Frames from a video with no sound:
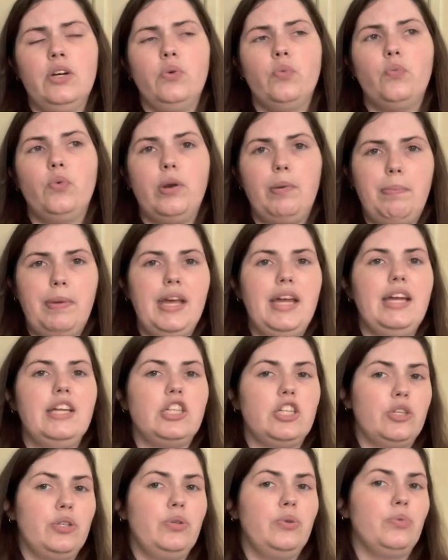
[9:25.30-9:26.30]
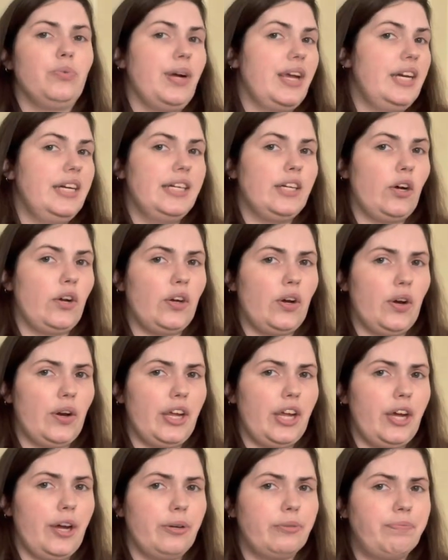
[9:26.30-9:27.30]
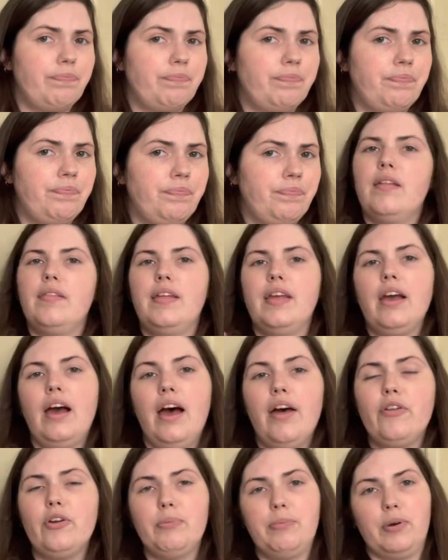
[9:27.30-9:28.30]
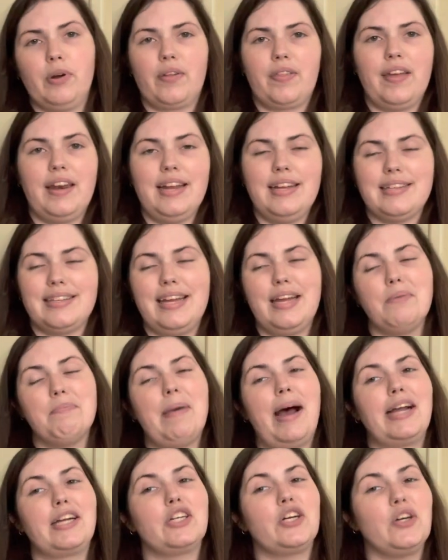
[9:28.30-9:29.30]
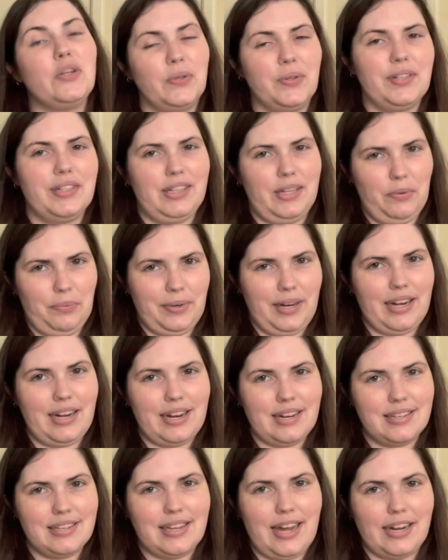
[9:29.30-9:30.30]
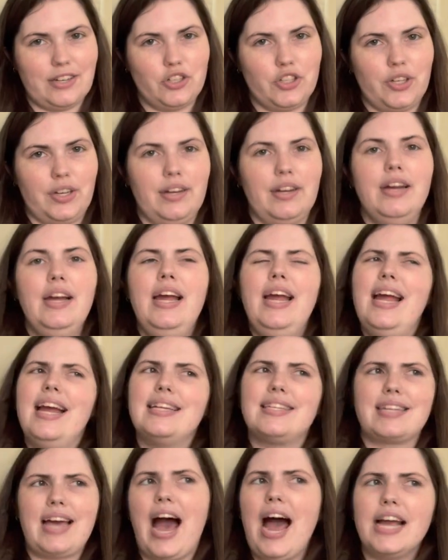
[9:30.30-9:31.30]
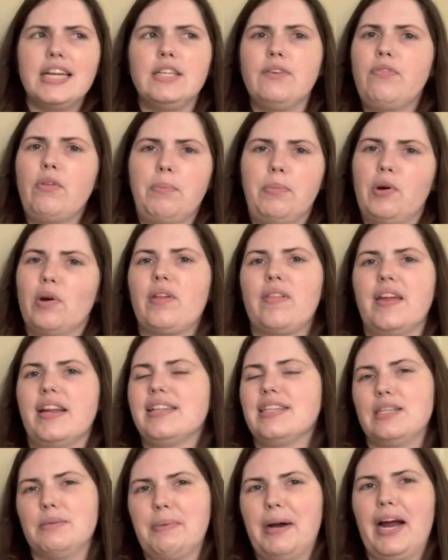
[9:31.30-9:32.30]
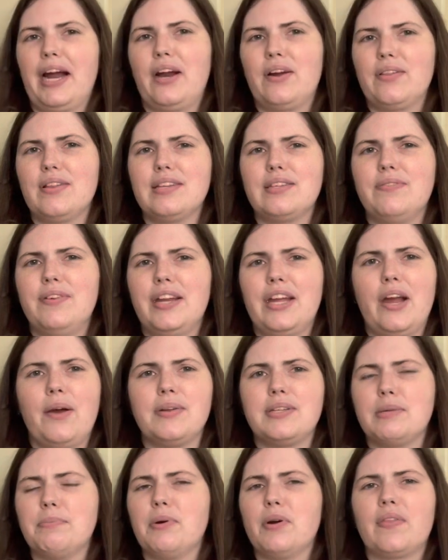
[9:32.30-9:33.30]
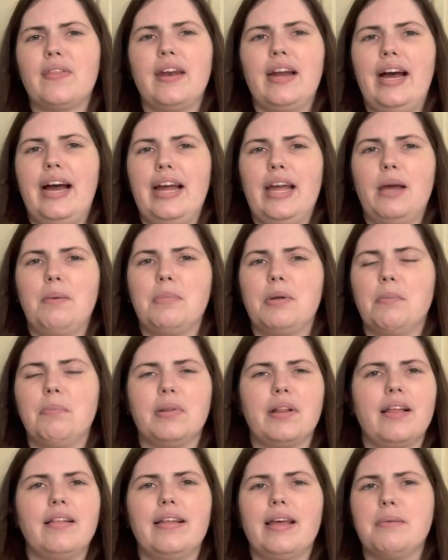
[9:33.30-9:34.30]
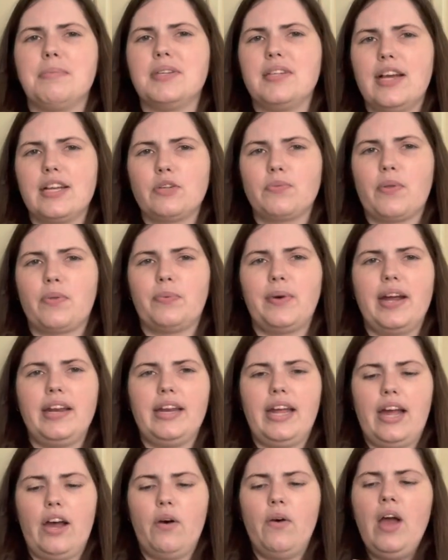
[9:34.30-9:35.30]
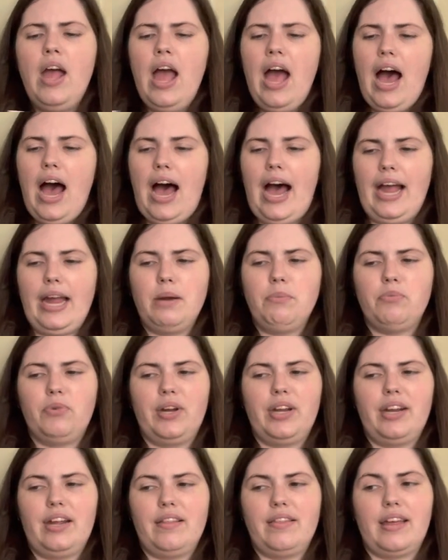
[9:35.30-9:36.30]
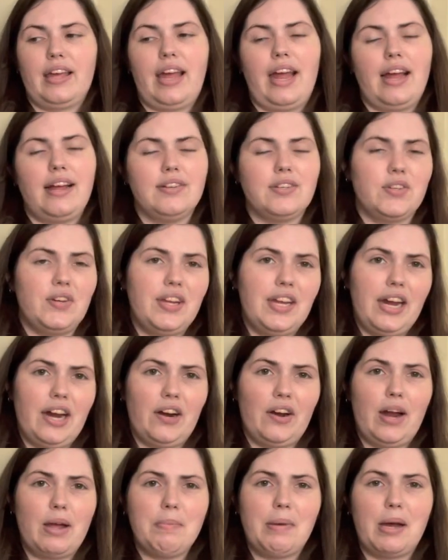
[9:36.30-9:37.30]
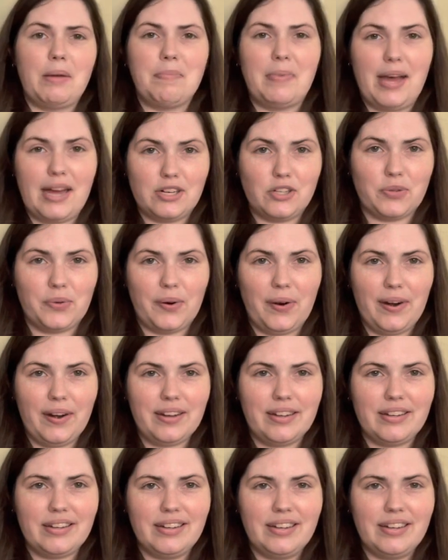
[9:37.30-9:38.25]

would be to read it on audio. The other book that is in my currently reading section is kind of the book that inspired this video. It's a book that I am completely obsessed with right now. I am reading The Canzoniere by Petrarch.